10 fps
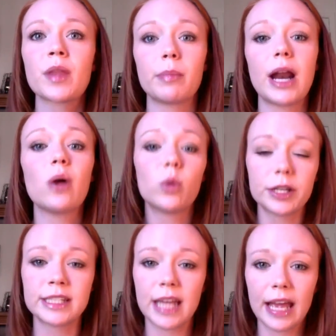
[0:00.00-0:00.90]
But I
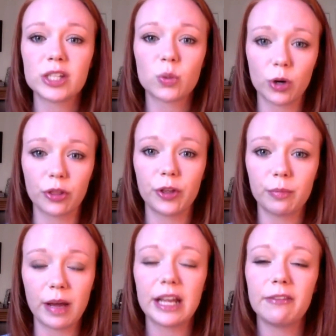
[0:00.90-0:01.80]
would say it's worth your
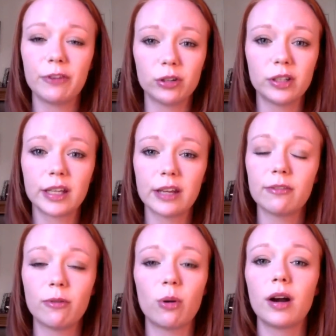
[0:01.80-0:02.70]
money. If you're looking
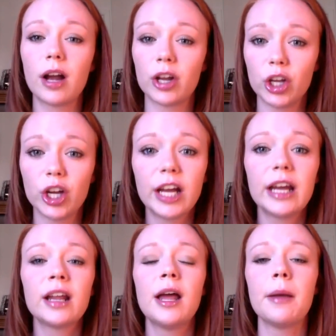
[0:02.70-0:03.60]
for a
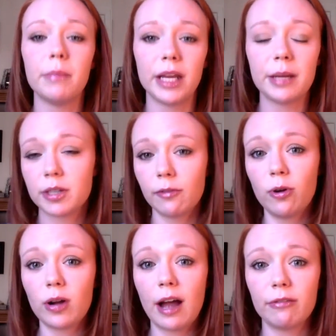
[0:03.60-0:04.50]
good medium to
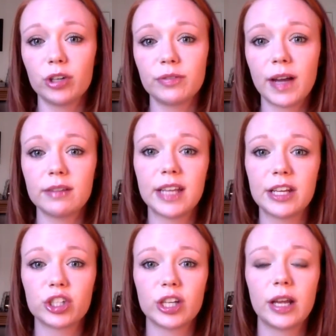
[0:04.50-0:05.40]
full coverage
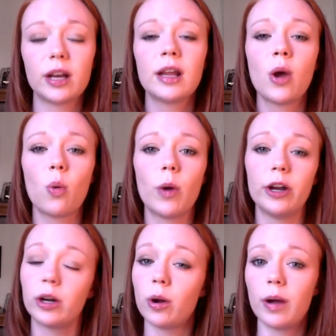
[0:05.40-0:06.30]
foundation where
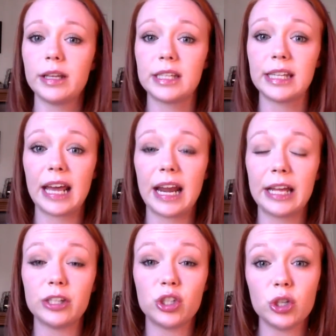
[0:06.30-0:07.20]
you're going to get
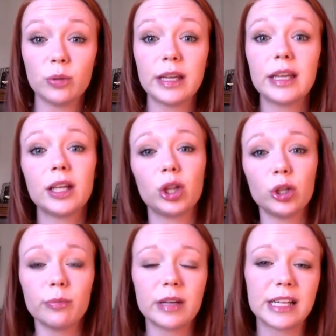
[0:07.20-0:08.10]
a dewy,
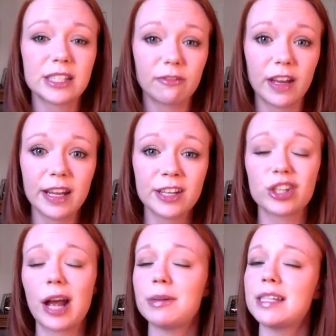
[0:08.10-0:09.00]
luminous finish,
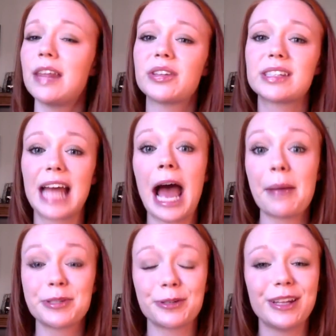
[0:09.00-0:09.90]
I would say this is
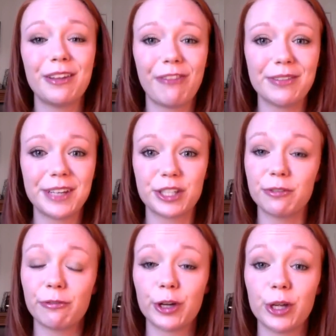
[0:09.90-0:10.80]
absolutely the foundation
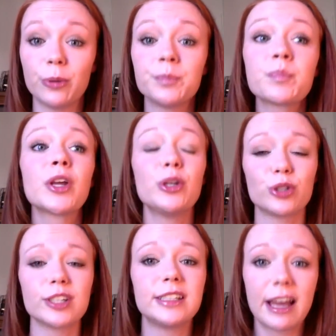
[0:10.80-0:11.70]
for you. You
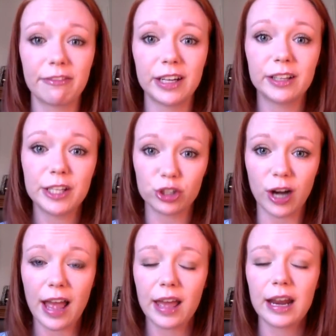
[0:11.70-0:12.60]
should definitely
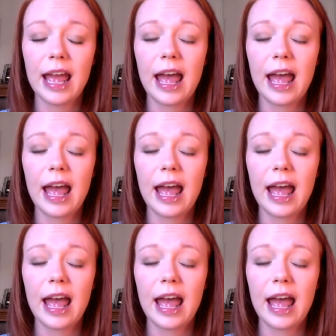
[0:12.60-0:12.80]
try it.